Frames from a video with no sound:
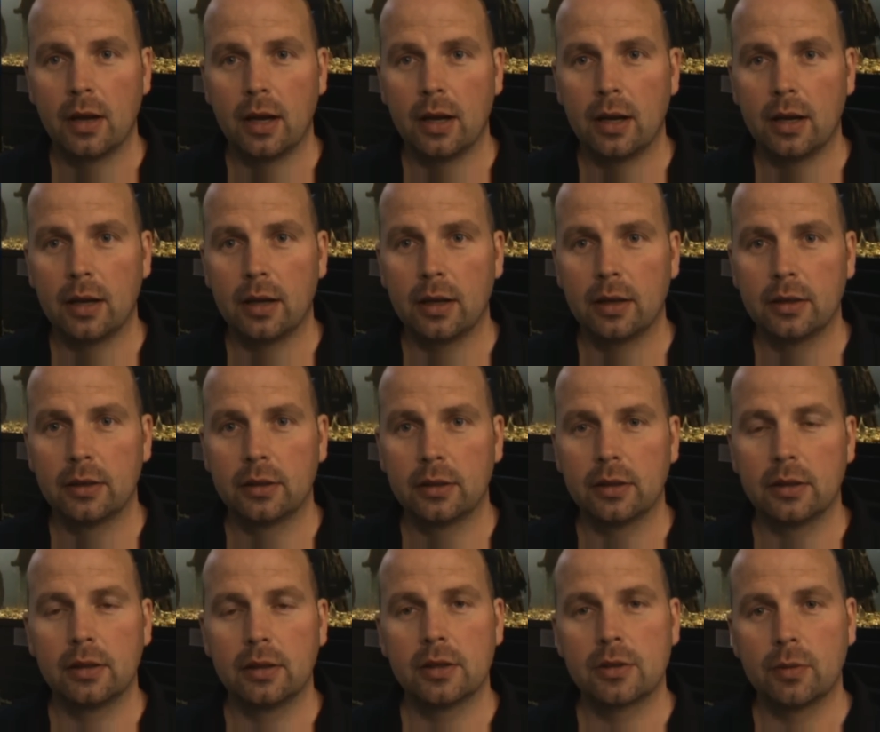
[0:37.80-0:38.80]
and
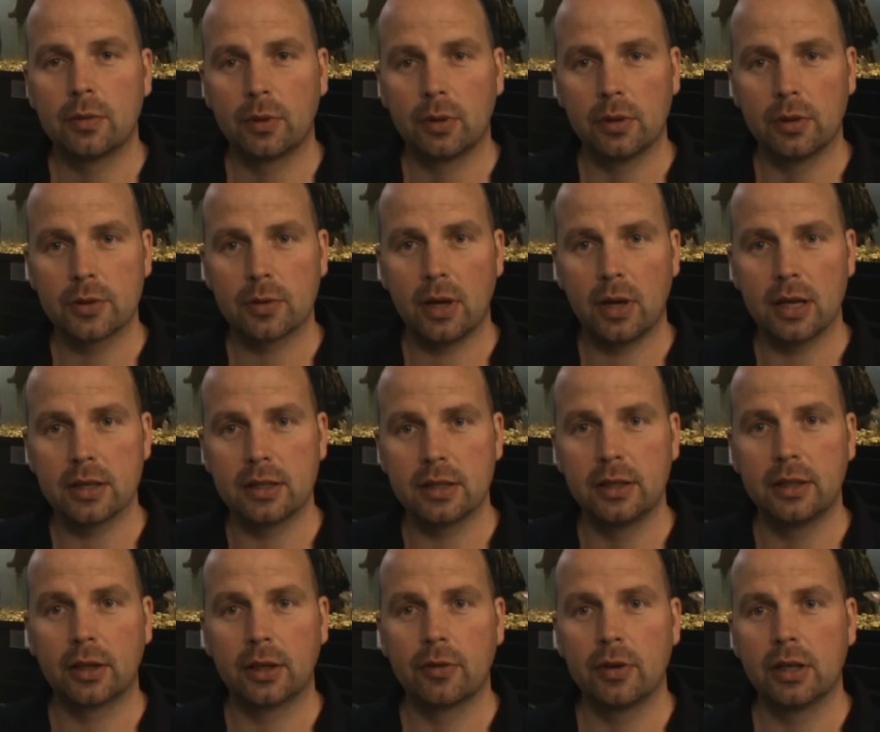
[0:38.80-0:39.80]
this one also has an
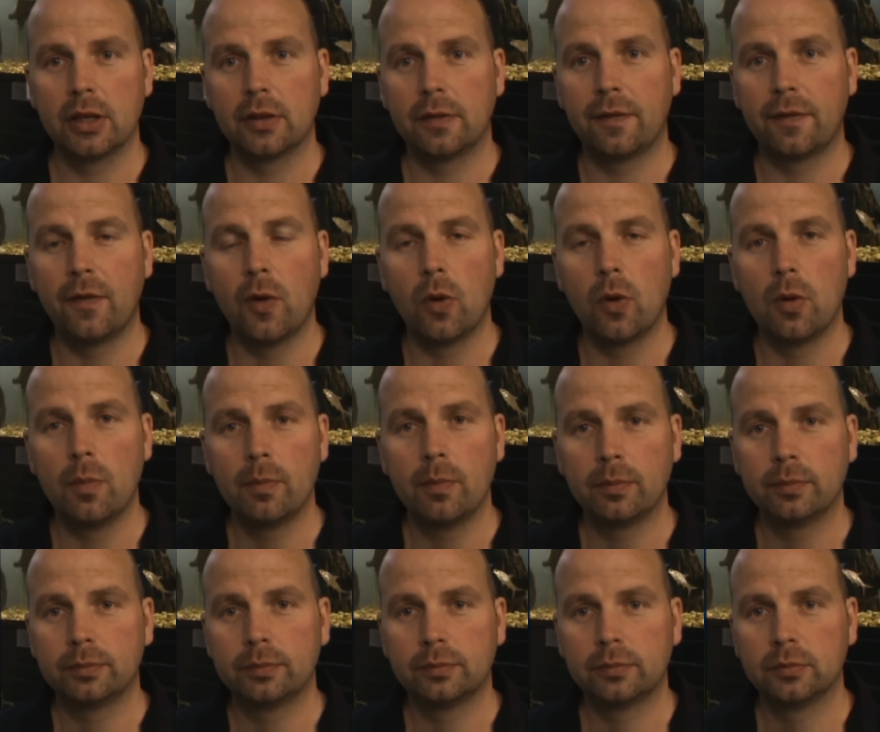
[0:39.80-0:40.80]
integrated foam
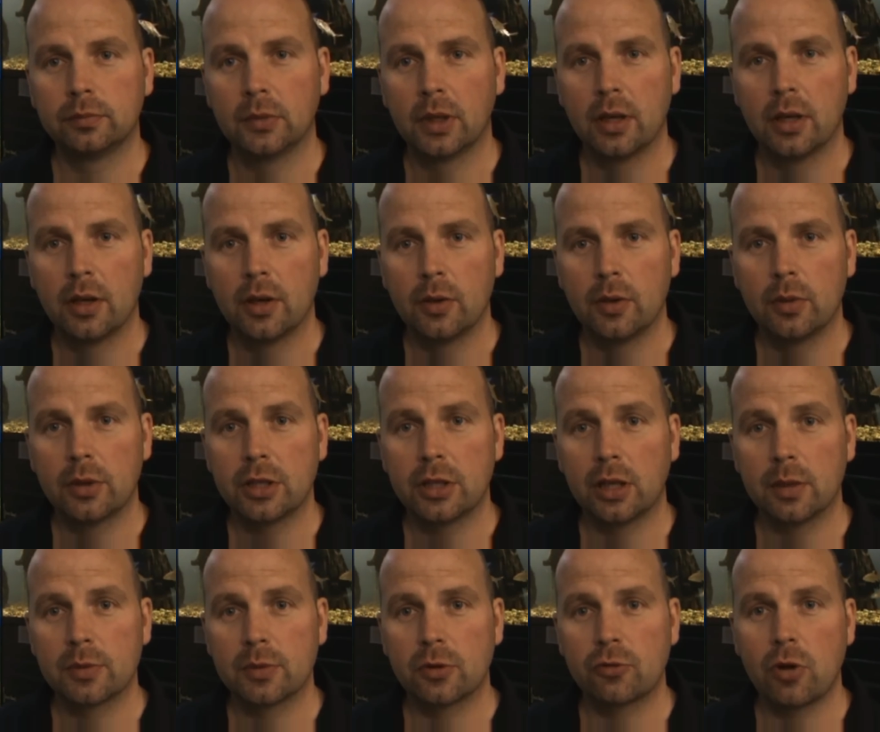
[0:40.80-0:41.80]
which
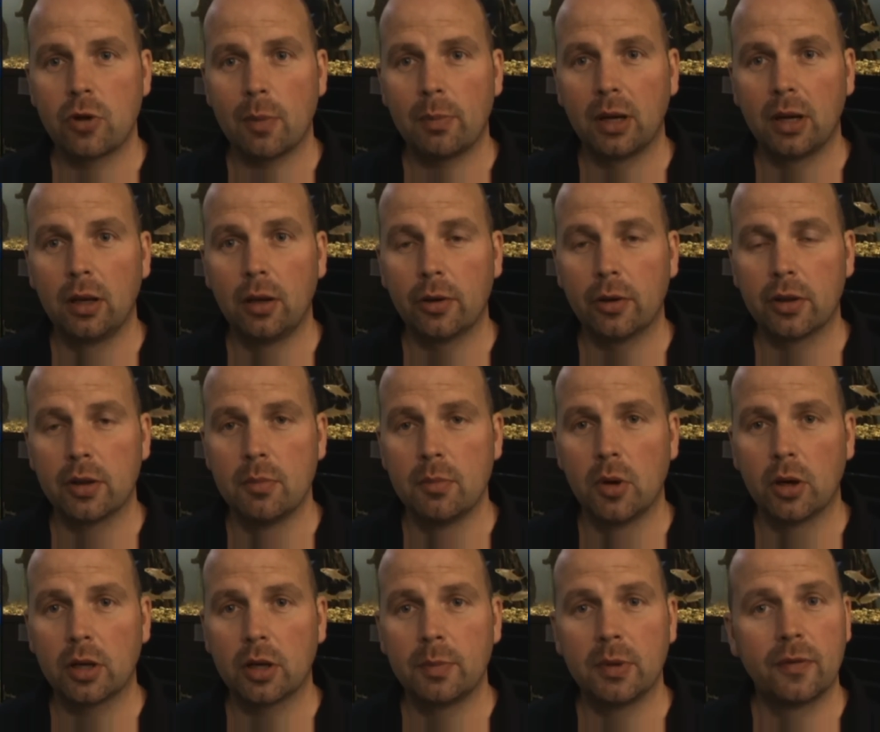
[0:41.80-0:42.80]
helps trap a lot of the
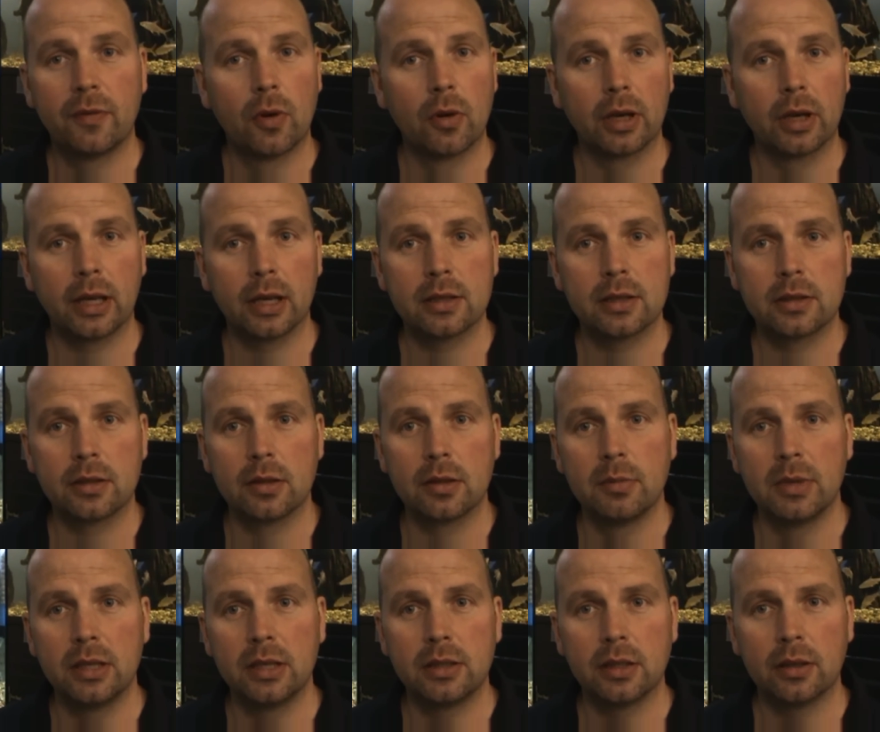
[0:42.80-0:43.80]
muck before it gets to the
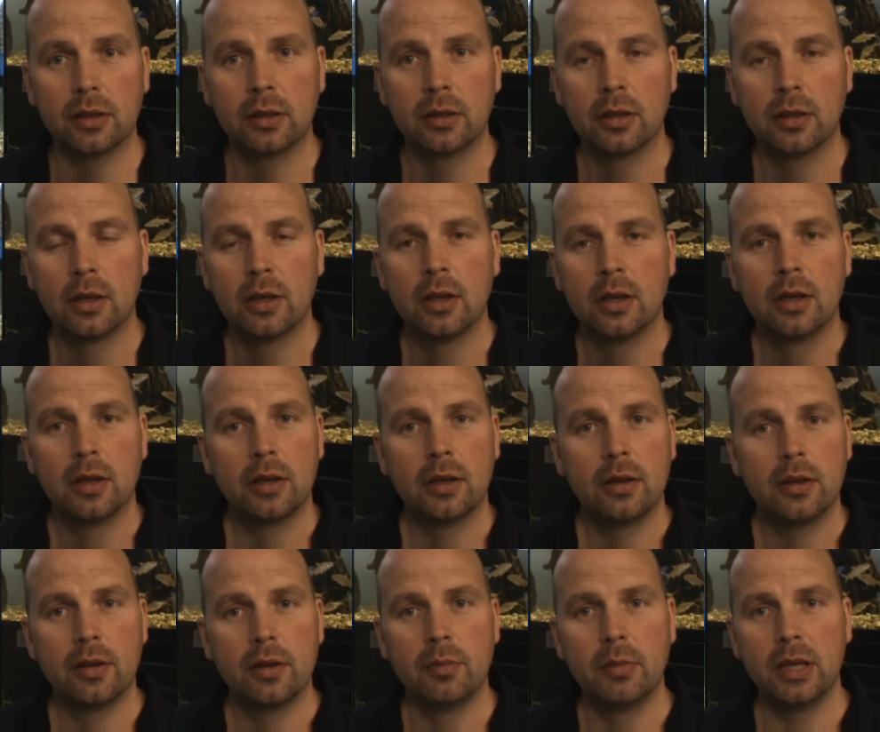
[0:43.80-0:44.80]
media
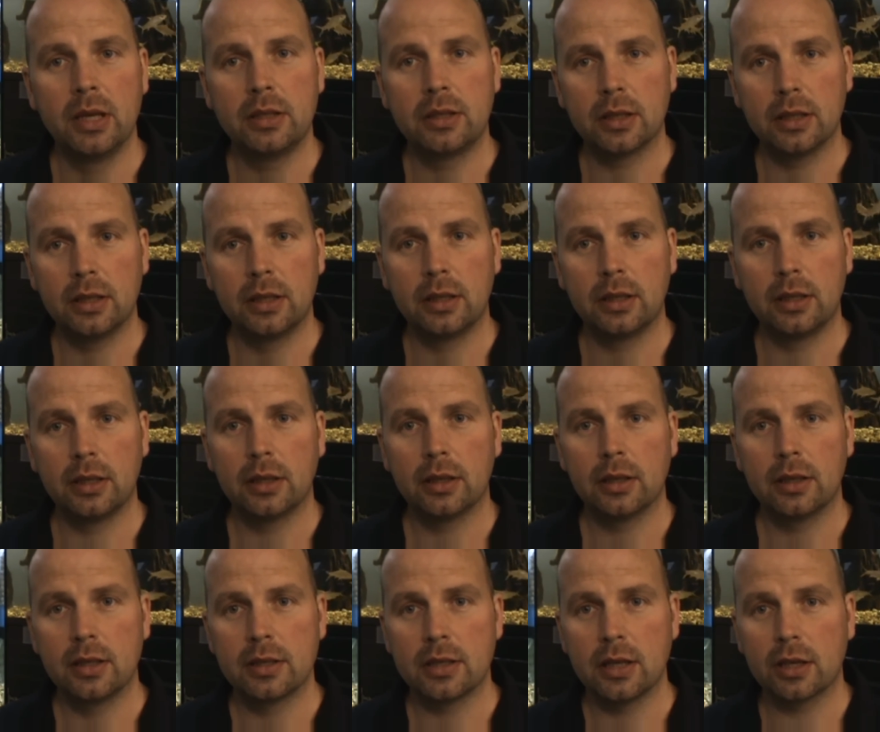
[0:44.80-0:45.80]
the media in here
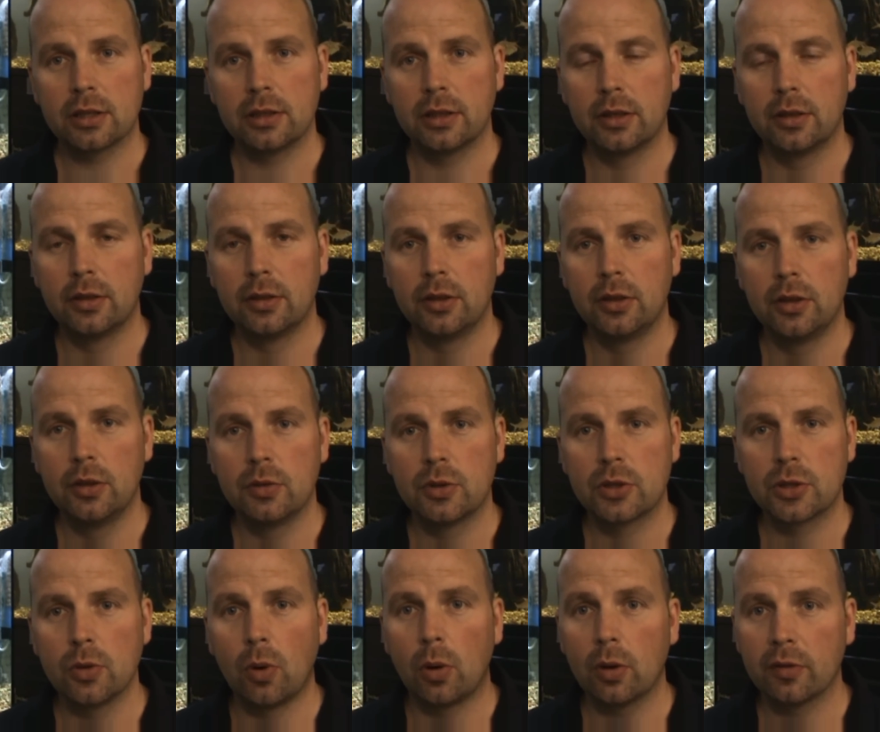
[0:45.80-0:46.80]
is actually a new
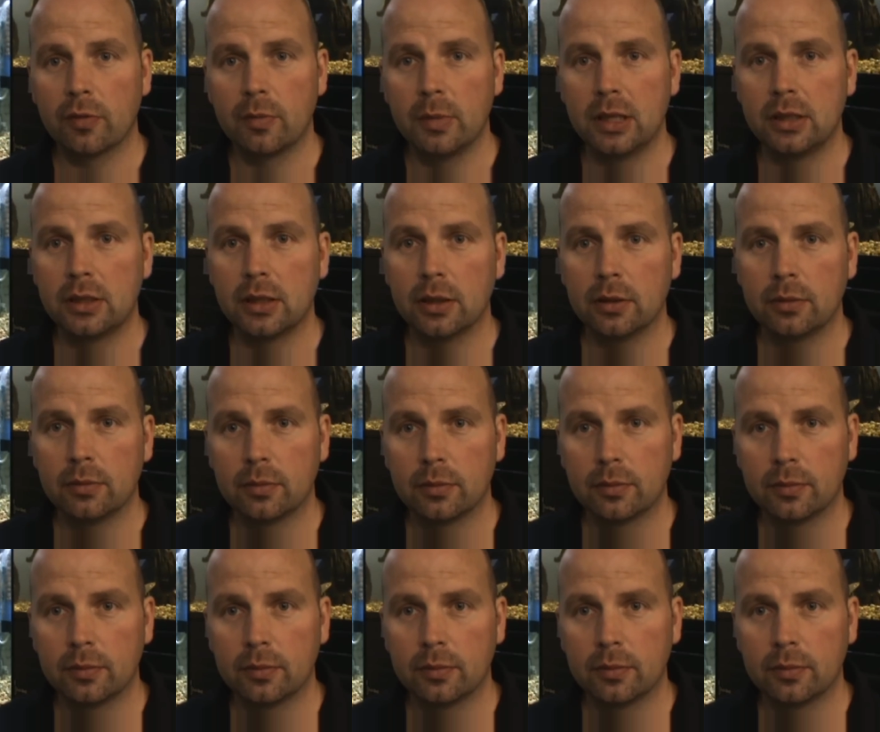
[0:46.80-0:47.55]
sort of media